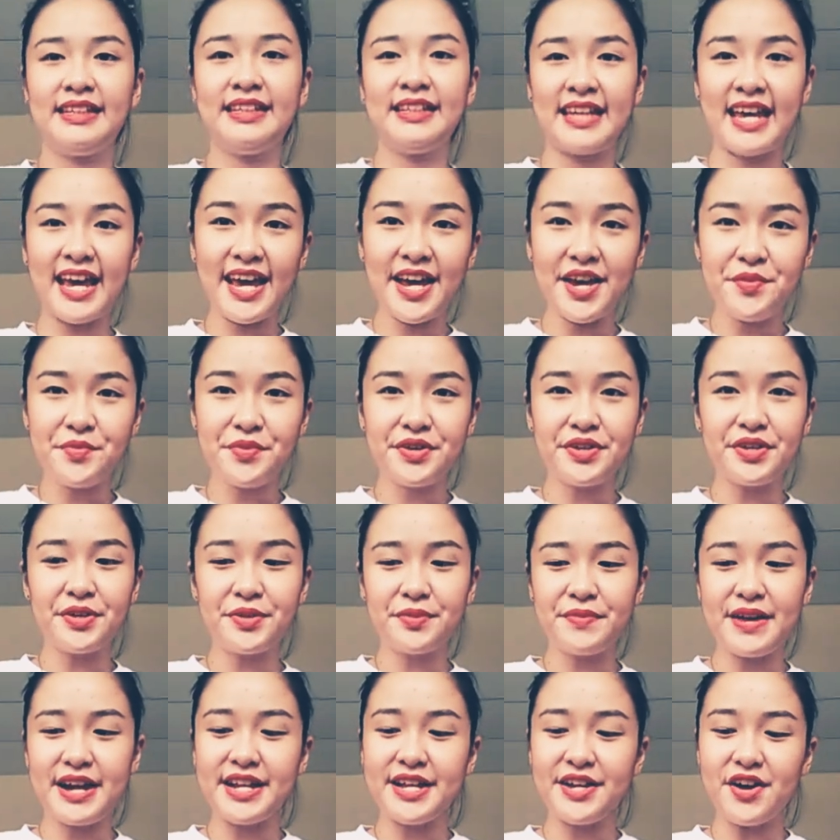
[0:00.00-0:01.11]
Okay, we're
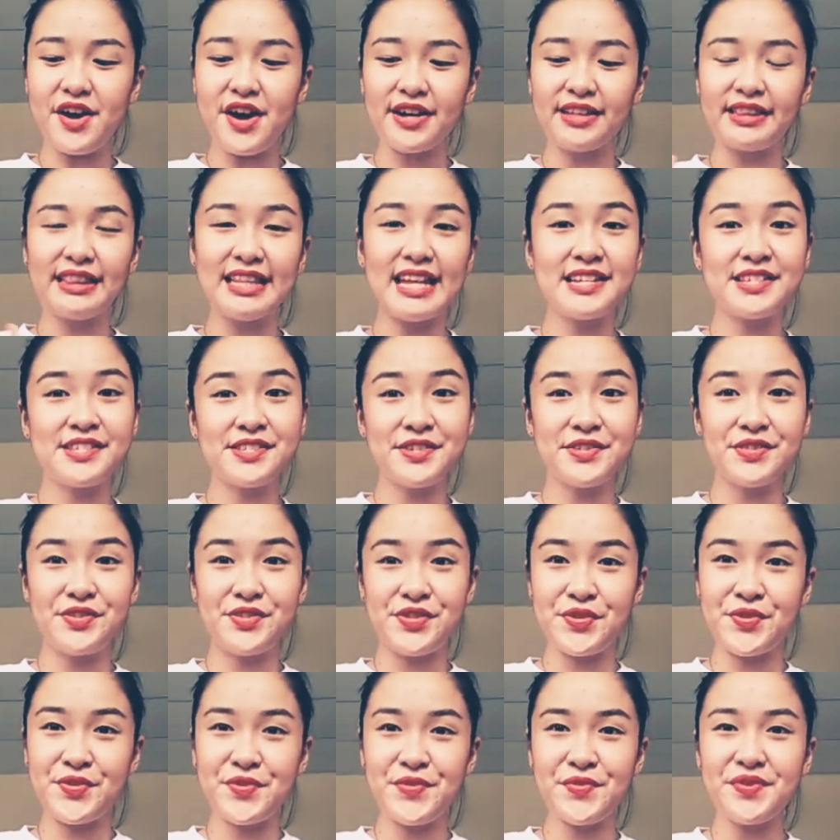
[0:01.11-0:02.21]
already on lesson
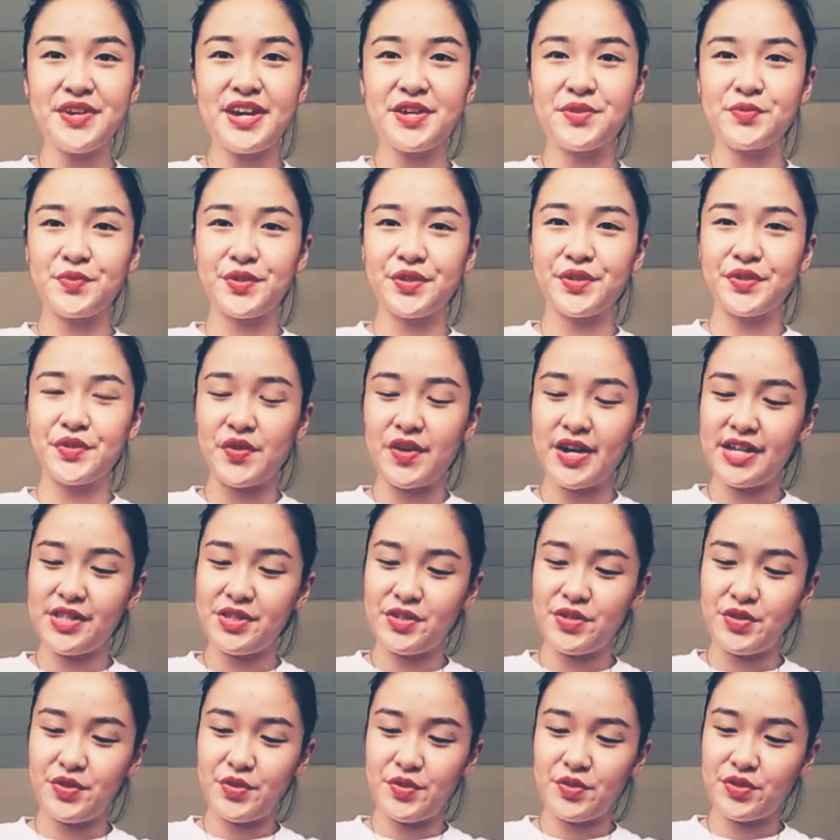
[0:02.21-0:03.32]
2 and we're going
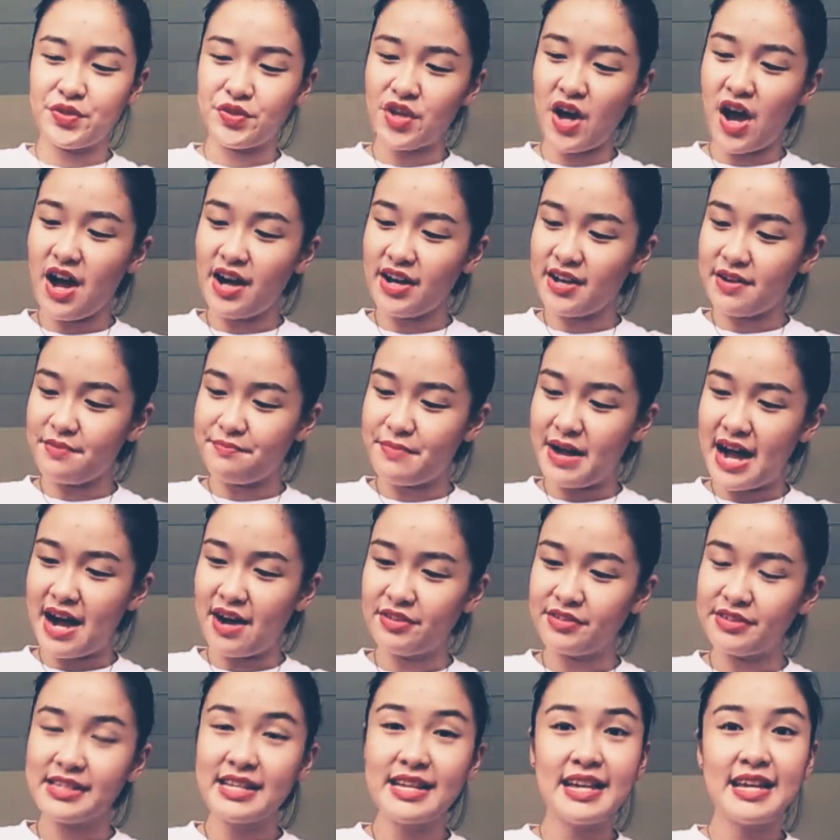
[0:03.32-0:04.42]
to talk
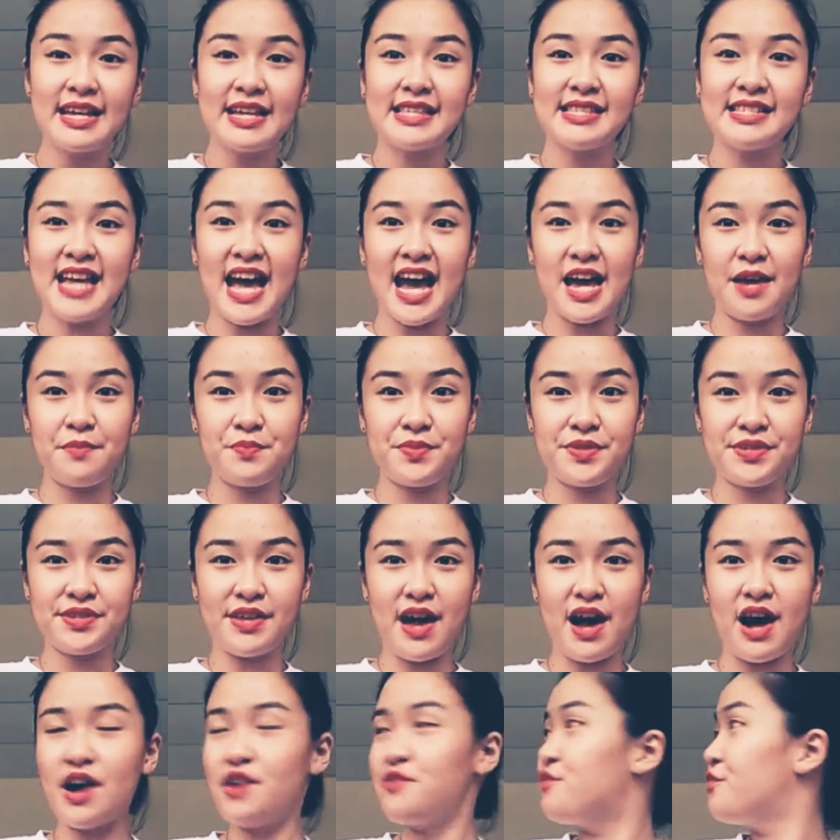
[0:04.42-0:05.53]
about types
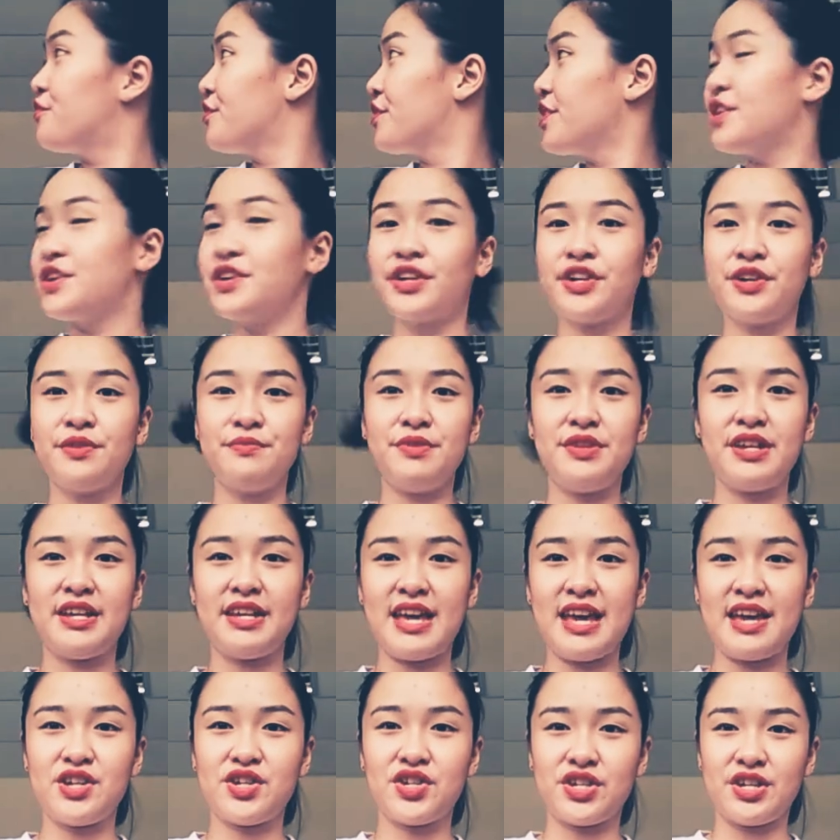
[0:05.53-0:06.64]
of
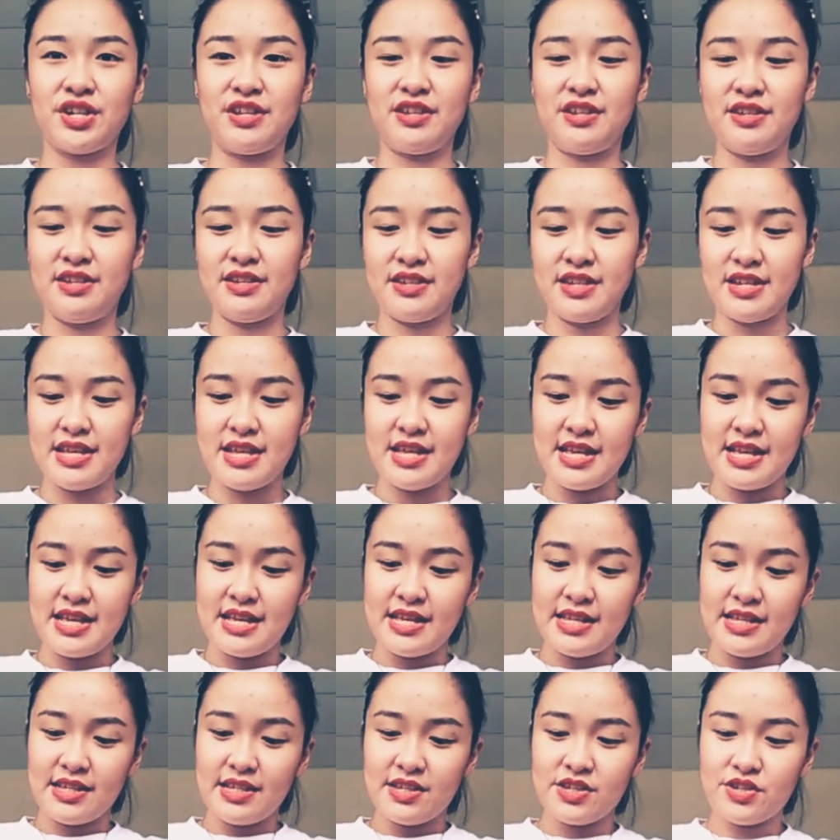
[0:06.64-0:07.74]
communication.
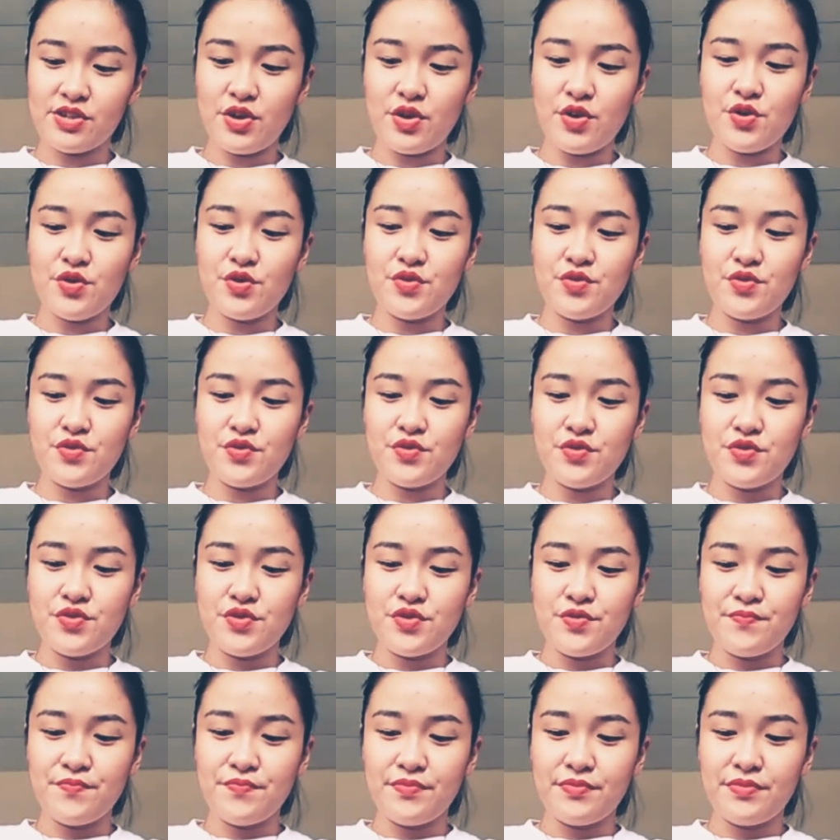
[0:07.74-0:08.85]
So,
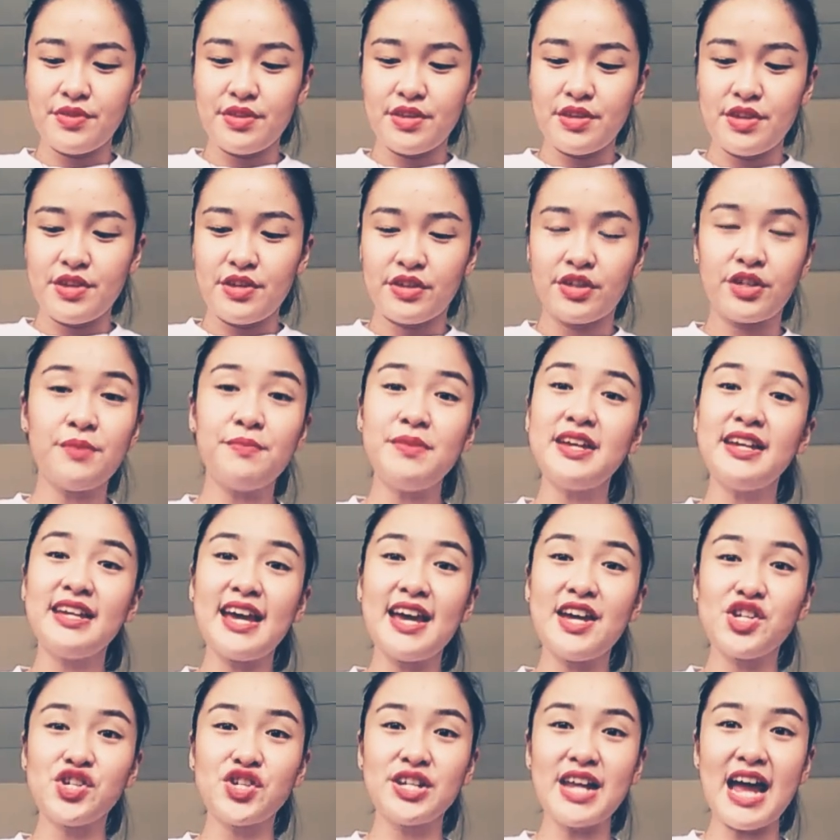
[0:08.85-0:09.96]

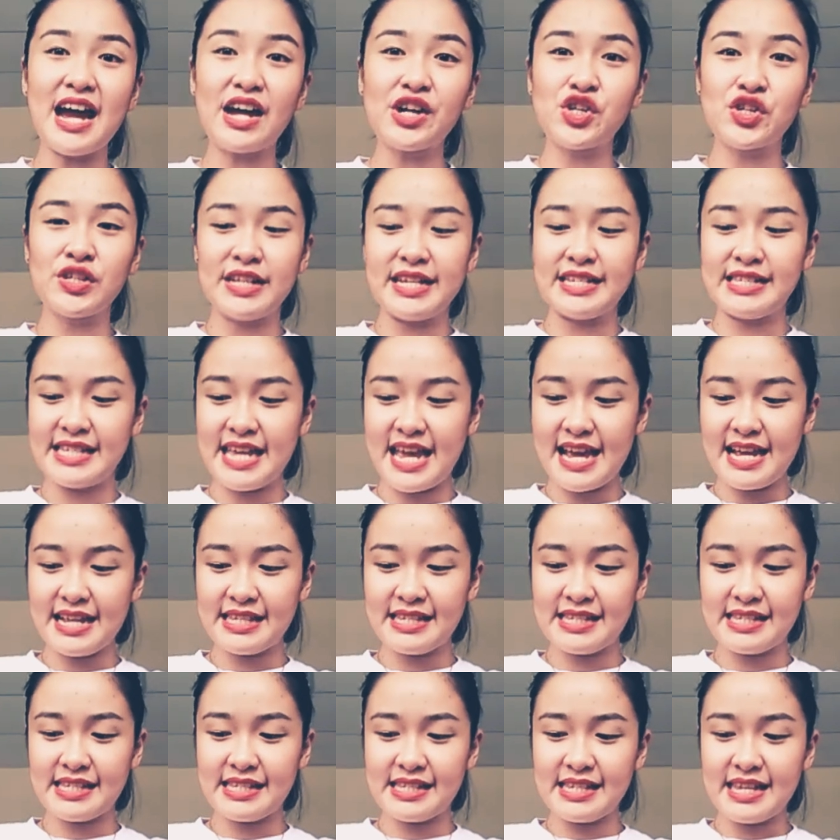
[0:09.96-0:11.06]
communication actually
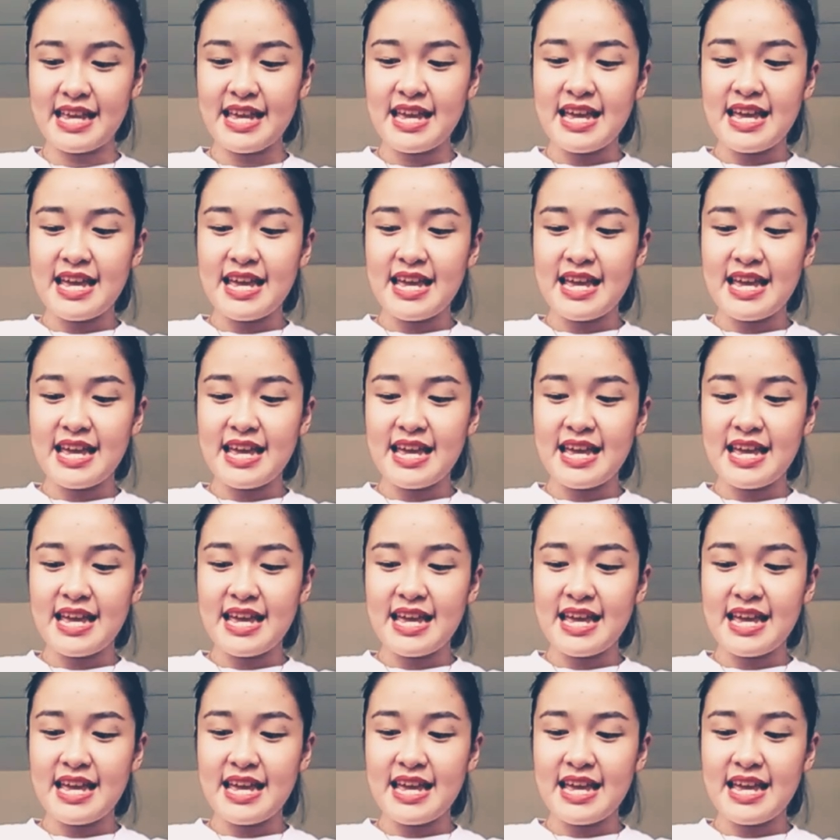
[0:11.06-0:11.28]
takes